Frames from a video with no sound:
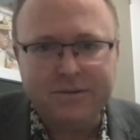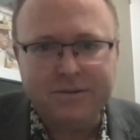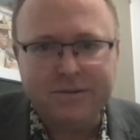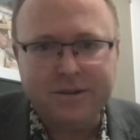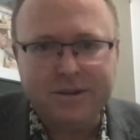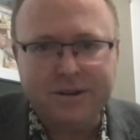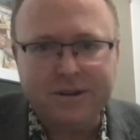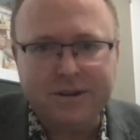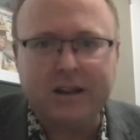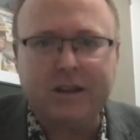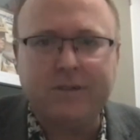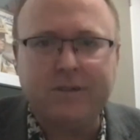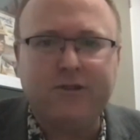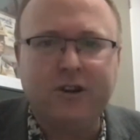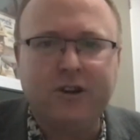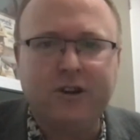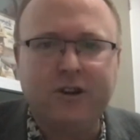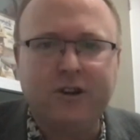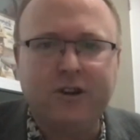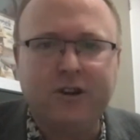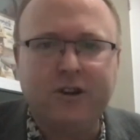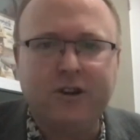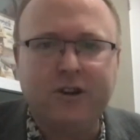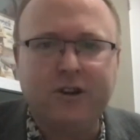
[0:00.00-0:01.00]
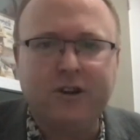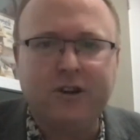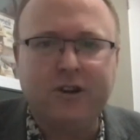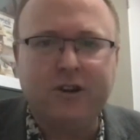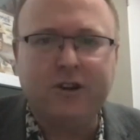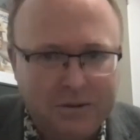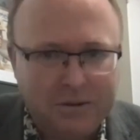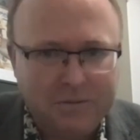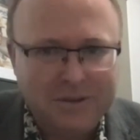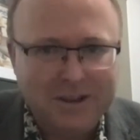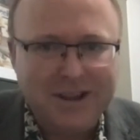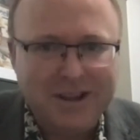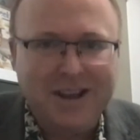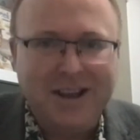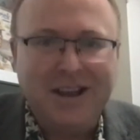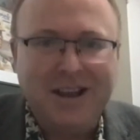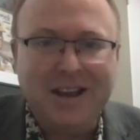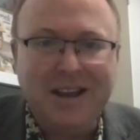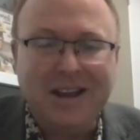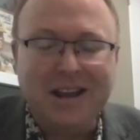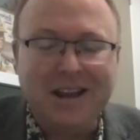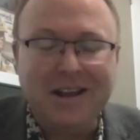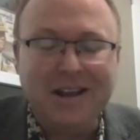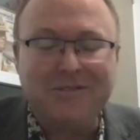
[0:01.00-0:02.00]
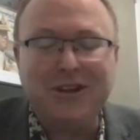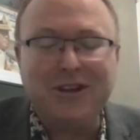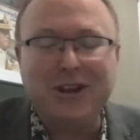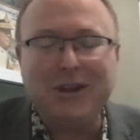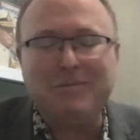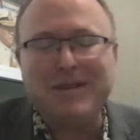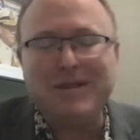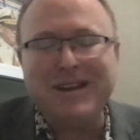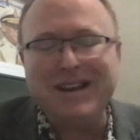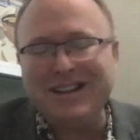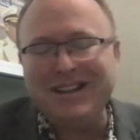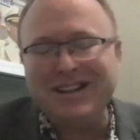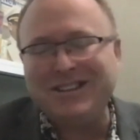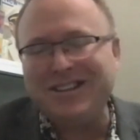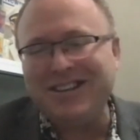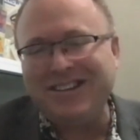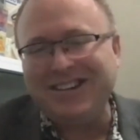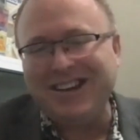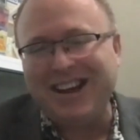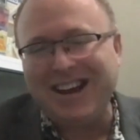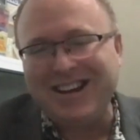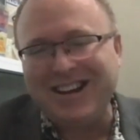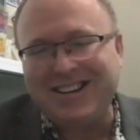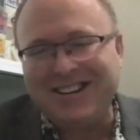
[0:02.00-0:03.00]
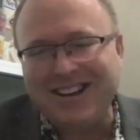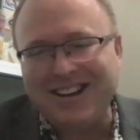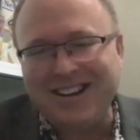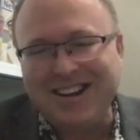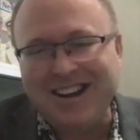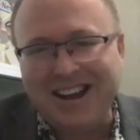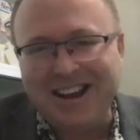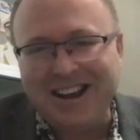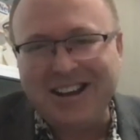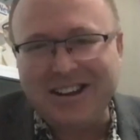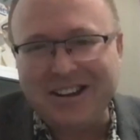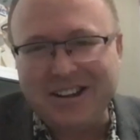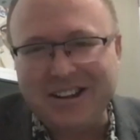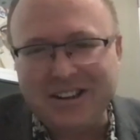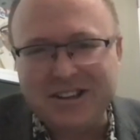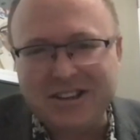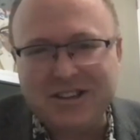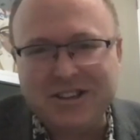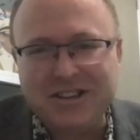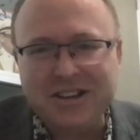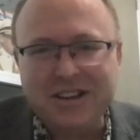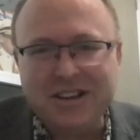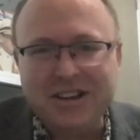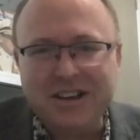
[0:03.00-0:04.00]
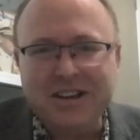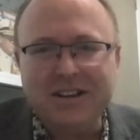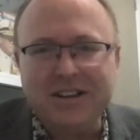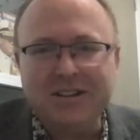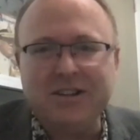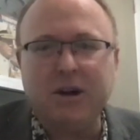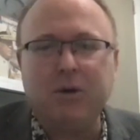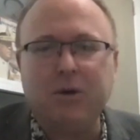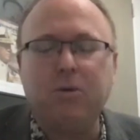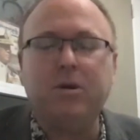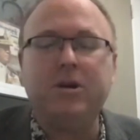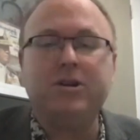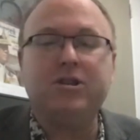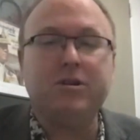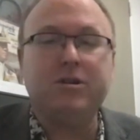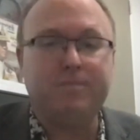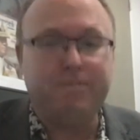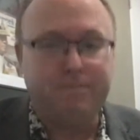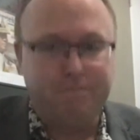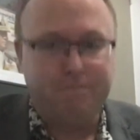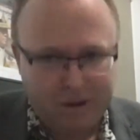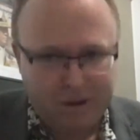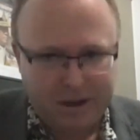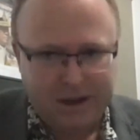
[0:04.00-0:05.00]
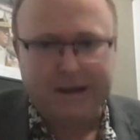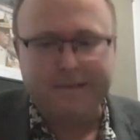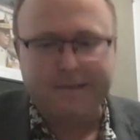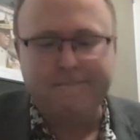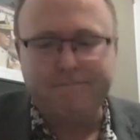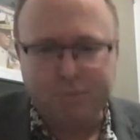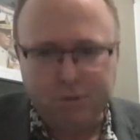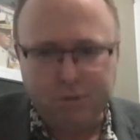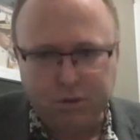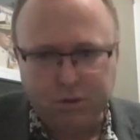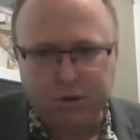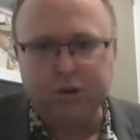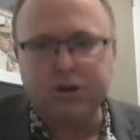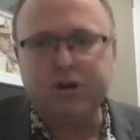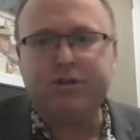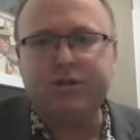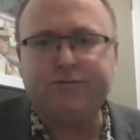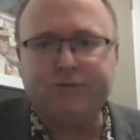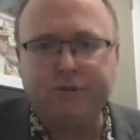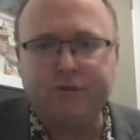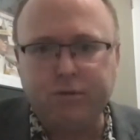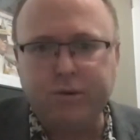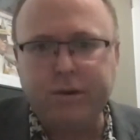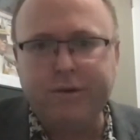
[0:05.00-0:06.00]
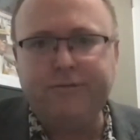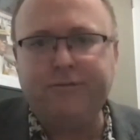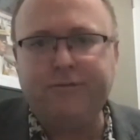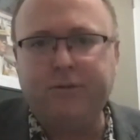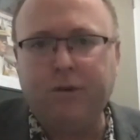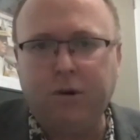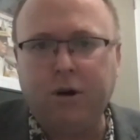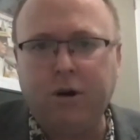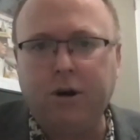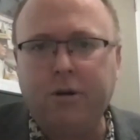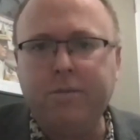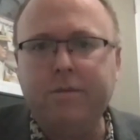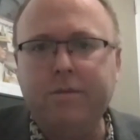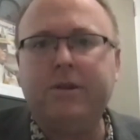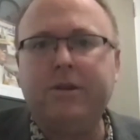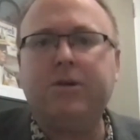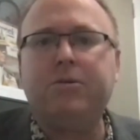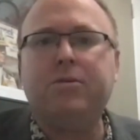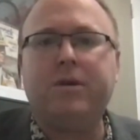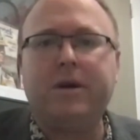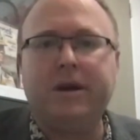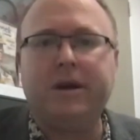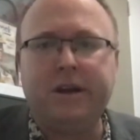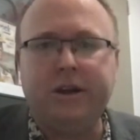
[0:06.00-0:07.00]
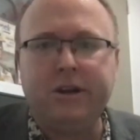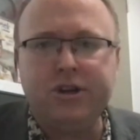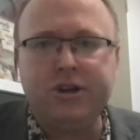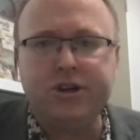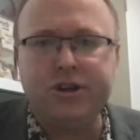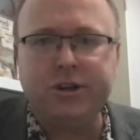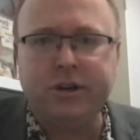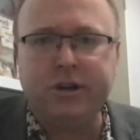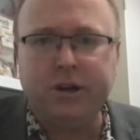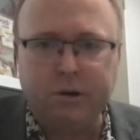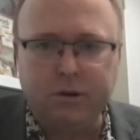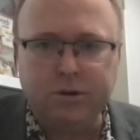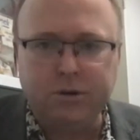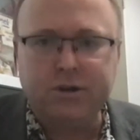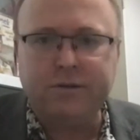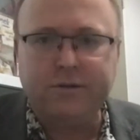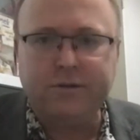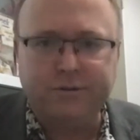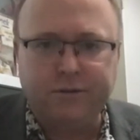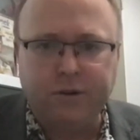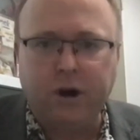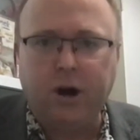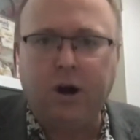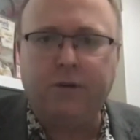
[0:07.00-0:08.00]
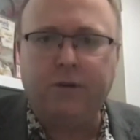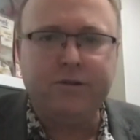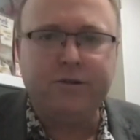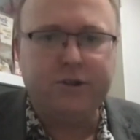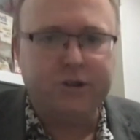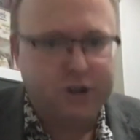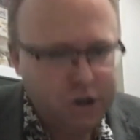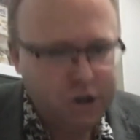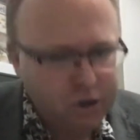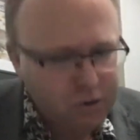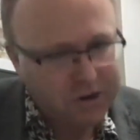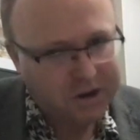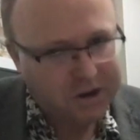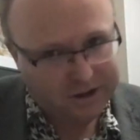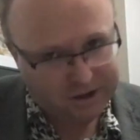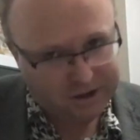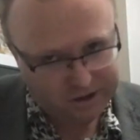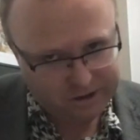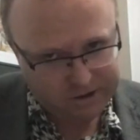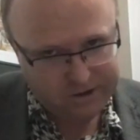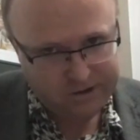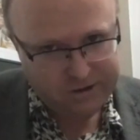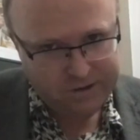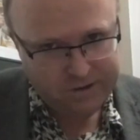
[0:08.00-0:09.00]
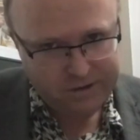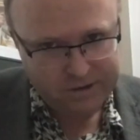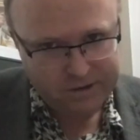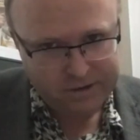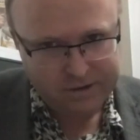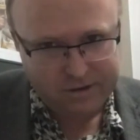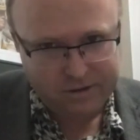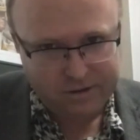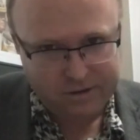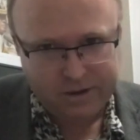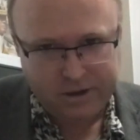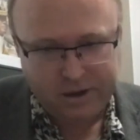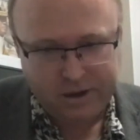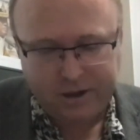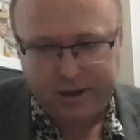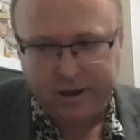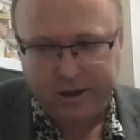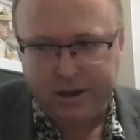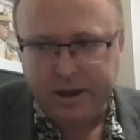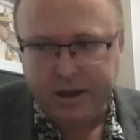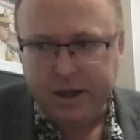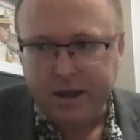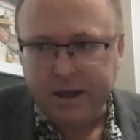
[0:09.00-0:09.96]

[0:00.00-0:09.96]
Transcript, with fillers: not the Philippines now, Philippines in the 1980s, there was a big push for reform, and there were NGOs involved doing it, okay?